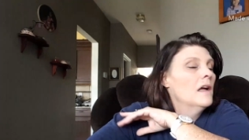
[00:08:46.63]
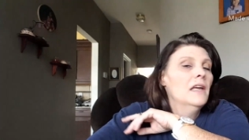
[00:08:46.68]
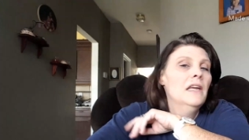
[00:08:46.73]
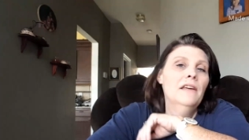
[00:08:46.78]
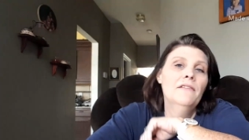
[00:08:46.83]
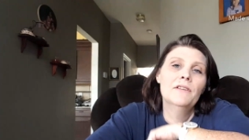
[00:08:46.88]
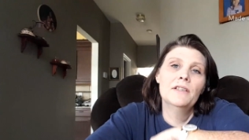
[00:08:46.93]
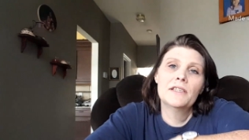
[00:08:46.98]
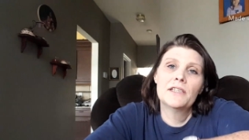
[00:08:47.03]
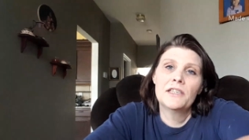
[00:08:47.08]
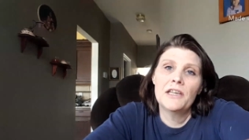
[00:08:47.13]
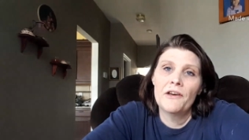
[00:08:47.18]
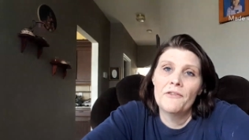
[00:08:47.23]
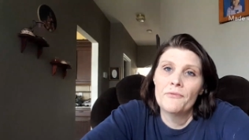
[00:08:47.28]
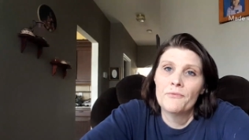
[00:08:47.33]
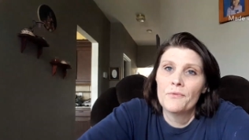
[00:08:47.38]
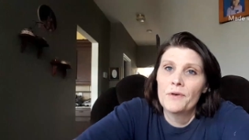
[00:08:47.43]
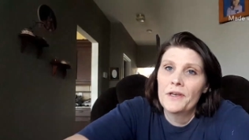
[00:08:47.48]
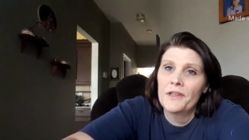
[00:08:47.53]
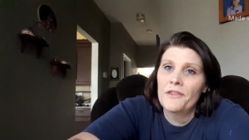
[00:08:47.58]
Even
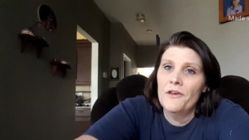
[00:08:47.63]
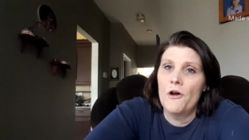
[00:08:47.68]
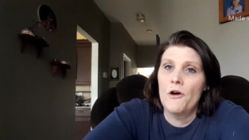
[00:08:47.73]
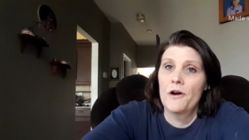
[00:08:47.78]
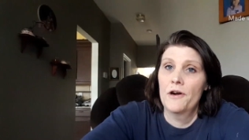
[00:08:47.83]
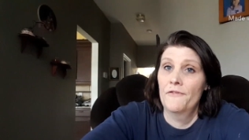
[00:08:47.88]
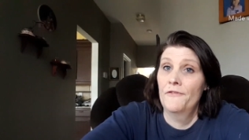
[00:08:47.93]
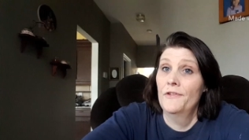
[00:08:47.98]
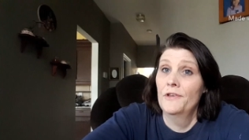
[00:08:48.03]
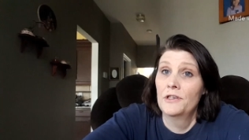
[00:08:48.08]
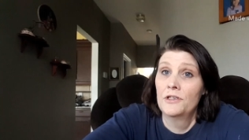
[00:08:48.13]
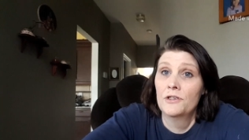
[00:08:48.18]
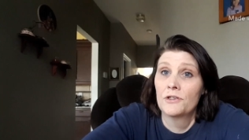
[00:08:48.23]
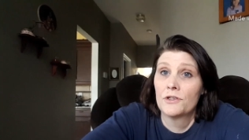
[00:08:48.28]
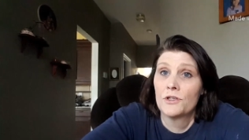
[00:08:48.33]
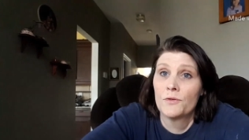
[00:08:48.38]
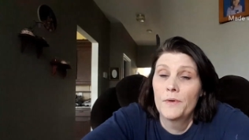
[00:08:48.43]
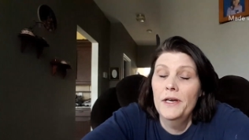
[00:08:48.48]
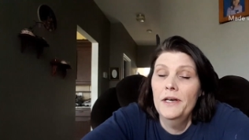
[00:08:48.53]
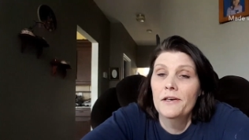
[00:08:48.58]
stuff with
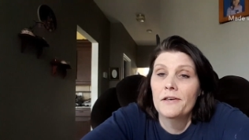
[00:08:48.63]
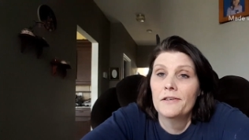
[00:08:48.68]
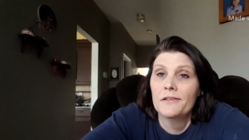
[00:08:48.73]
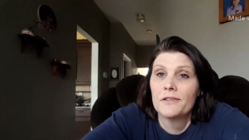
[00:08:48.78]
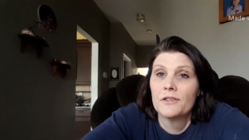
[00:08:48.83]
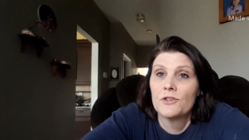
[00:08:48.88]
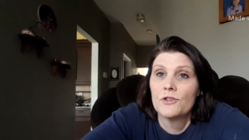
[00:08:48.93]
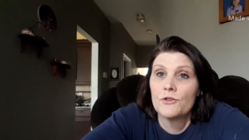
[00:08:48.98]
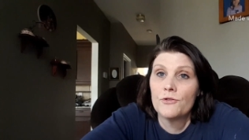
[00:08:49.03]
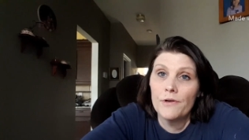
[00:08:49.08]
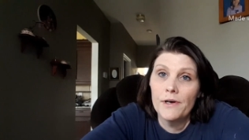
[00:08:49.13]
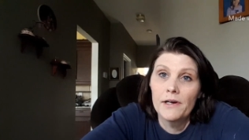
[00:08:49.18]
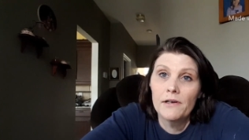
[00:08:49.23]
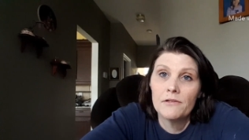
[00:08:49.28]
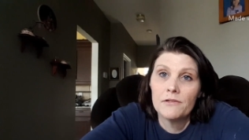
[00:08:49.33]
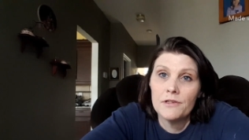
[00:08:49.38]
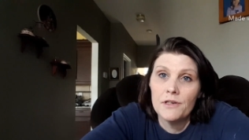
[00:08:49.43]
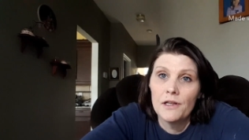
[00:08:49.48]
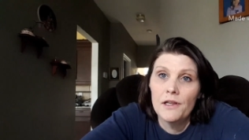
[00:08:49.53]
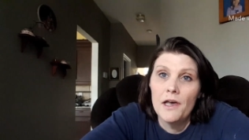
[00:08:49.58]
artificial sweeteners
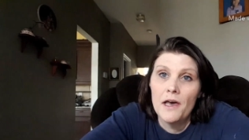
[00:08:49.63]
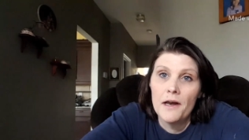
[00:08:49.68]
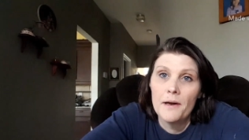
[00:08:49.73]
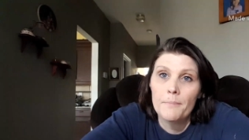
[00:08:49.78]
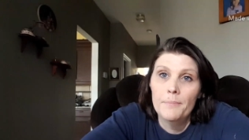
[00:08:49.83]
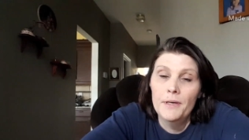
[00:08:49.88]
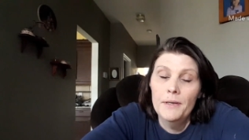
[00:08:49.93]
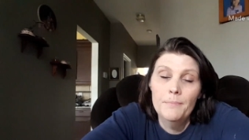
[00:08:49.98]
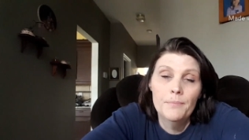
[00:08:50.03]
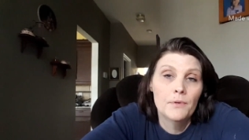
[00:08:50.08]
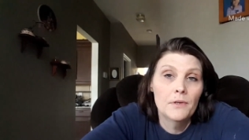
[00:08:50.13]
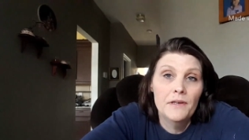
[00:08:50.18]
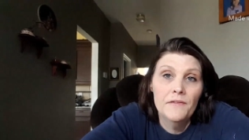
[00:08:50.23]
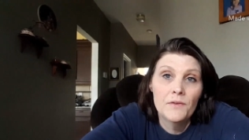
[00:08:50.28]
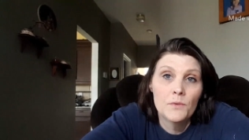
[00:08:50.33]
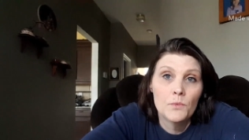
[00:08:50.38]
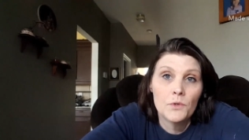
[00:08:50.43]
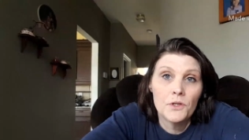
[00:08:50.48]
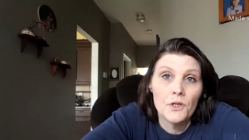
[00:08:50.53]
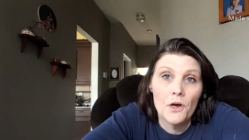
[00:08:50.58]
triggers a lot of people
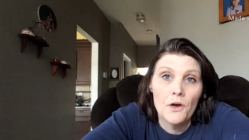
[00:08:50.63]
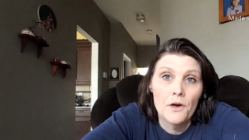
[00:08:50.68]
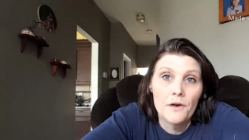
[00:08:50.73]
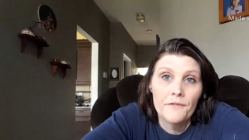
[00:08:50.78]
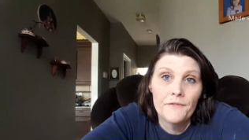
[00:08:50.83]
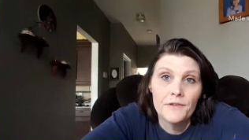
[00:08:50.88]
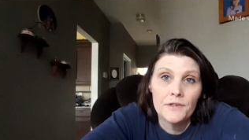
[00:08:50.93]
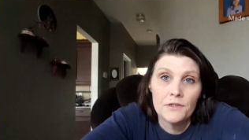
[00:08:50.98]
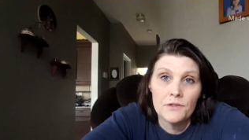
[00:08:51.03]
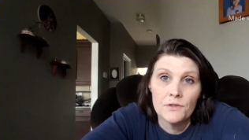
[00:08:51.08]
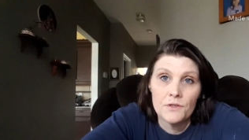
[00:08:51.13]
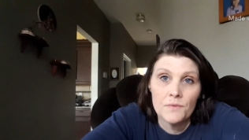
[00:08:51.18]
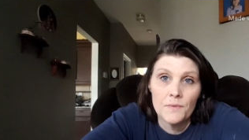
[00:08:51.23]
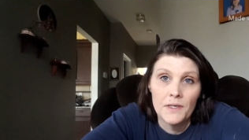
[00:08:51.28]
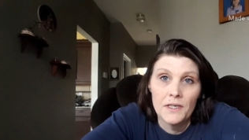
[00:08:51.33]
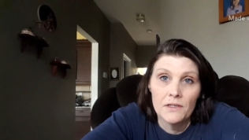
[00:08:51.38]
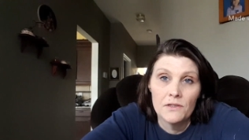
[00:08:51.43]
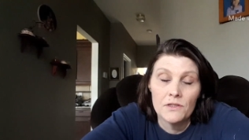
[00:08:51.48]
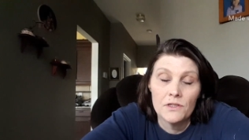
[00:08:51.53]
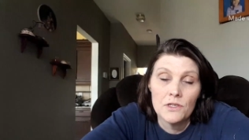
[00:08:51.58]
even with the artificial
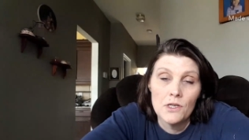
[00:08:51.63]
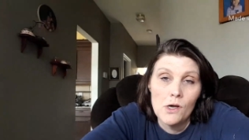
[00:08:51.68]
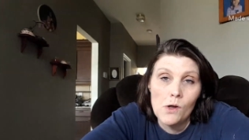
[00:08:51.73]
sweeteners.